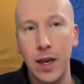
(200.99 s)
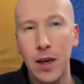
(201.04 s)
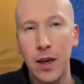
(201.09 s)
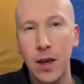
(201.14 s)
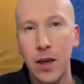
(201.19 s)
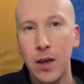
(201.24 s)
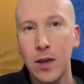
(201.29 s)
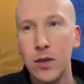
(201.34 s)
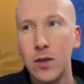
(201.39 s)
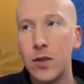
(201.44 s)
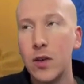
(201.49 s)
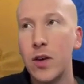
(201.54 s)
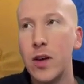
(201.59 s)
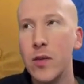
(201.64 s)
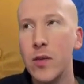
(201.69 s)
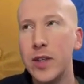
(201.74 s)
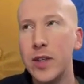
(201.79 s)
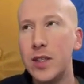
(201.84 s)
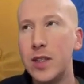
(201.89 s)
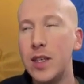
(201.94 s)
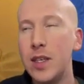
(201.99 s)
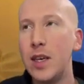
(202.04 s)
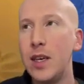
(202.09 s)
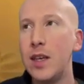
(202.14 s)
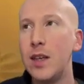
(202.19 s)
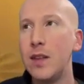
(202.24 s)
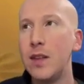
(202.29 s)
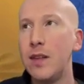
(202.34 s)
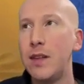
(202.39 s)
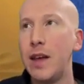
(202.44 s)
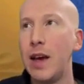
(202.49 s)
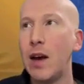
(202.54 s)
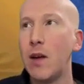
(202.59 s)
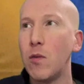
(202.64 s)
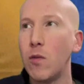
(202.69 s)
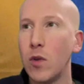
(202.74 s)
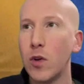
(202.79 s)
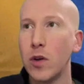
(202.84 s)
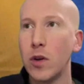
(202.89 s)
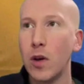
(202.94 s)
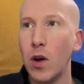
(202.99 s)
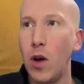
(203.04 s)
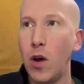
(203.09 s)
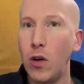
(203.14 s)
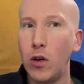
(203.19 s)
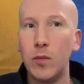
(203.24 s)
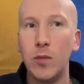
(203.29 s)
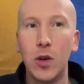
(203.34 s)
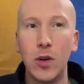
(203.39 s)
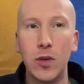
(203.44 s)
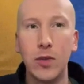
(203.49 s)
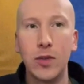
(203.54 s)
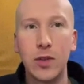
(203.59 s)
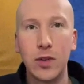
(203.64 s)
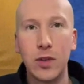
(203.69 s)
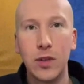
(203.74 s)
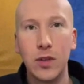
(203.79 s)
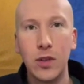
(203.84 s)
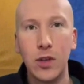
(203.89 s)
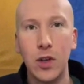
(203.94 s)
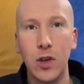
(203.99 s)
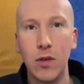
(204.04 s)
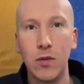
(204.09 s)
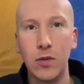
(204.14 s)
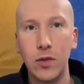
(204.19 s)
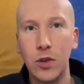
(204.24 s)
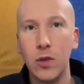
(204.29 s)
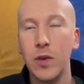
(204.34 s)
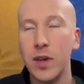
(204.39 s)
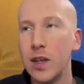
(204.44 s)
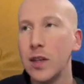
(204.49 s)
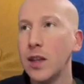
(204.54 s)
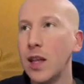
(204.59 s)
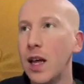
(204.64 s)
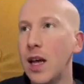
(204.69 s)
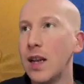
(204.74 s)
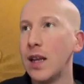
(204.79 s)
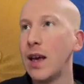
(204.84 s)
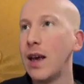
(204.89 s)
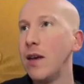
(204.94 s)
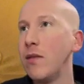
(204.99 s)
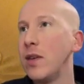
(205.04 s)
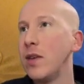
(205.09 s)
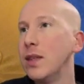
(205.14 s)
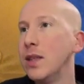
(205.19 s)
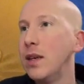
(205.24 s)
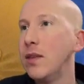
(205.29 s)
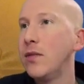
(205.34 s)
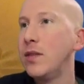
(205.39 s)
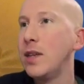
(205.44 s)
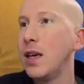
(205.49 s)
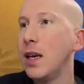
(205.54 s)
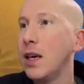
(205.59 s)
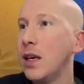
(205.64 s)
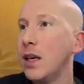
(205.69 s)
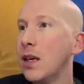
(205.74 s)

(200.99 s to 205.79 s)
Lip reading: So here we see that word almost, doing a lot of heavy lifting.